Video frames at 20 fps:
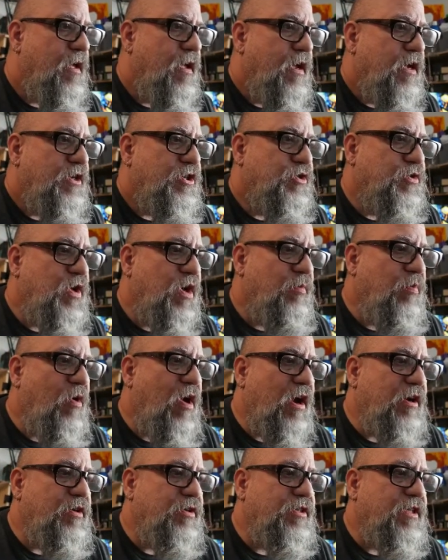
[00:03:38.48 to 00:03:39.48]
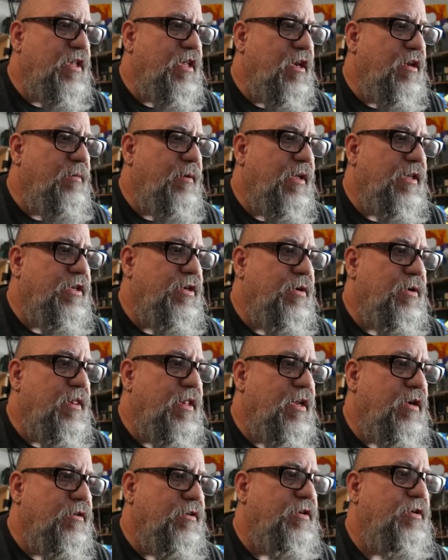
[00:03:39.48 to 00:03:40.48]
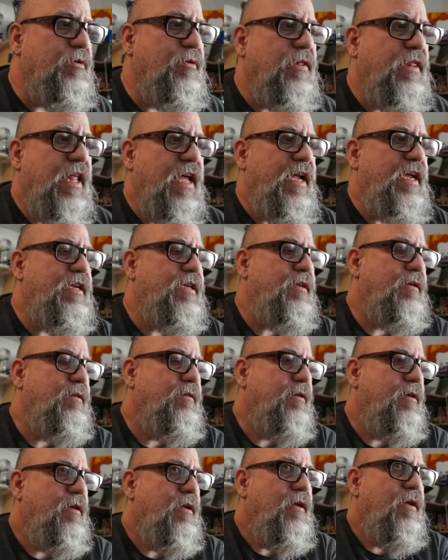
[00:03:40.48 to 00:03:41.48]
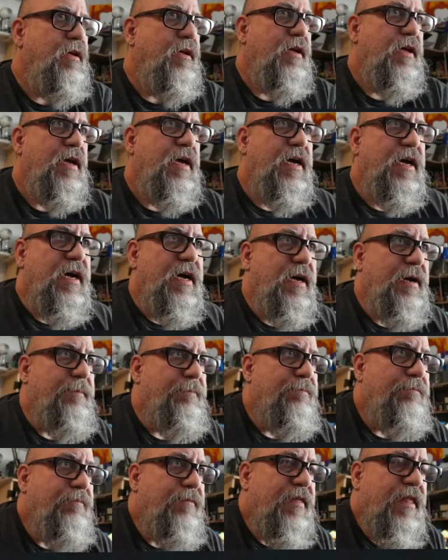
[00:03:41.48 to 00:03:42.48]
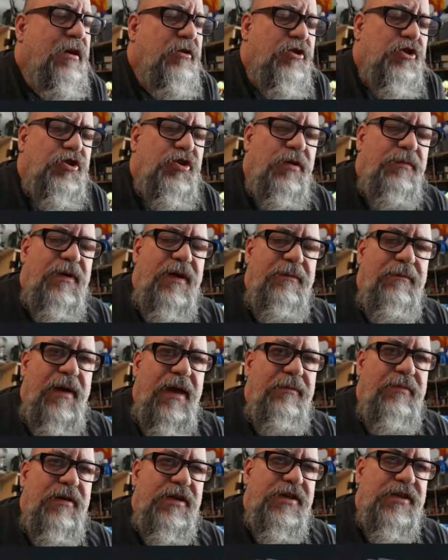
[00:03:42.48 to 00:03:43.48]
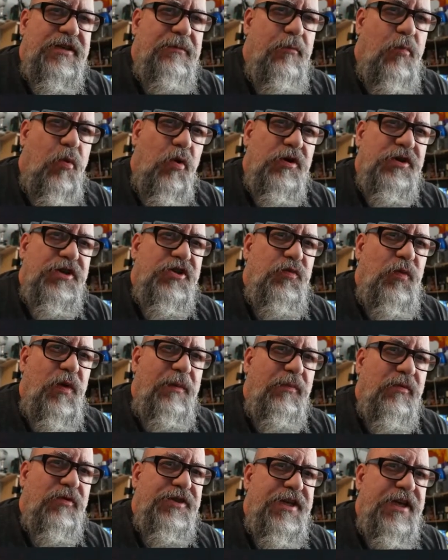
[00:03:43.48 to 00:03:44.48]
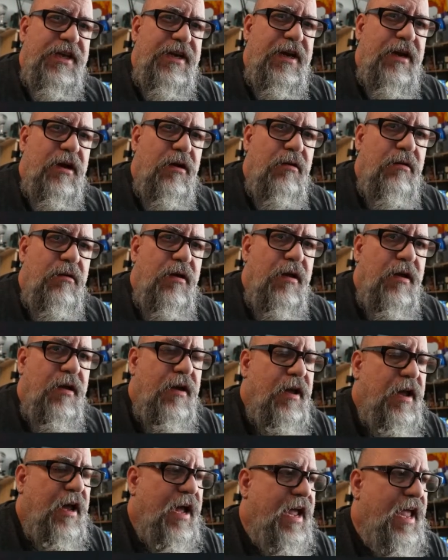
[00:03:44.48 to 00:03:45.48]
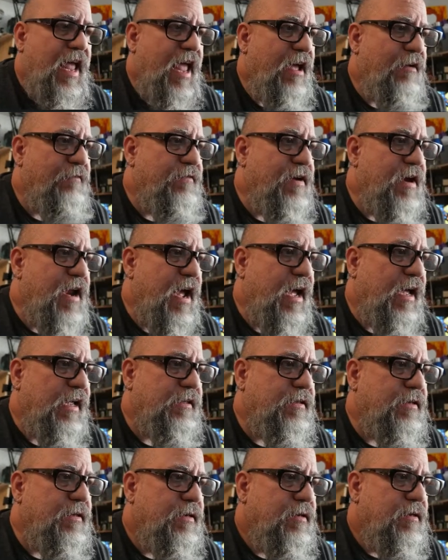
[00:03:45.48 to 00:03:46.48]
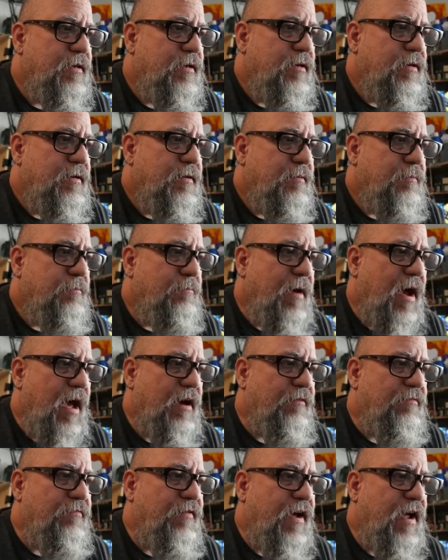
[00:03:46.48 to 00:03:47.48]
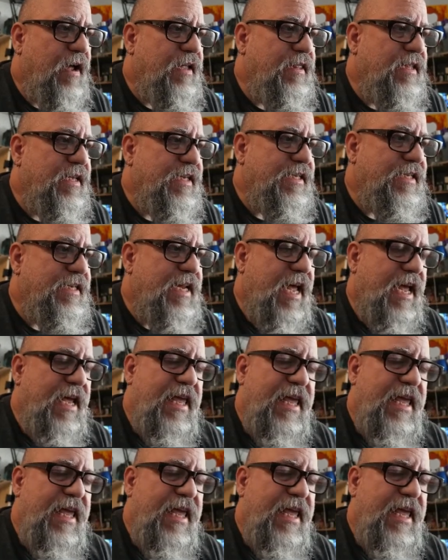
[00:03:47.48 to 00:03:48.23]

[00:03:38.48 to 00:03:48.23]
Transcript: Strict Proctor's a little too late. There should be maybe some board sweepers in here. I have not modified this deck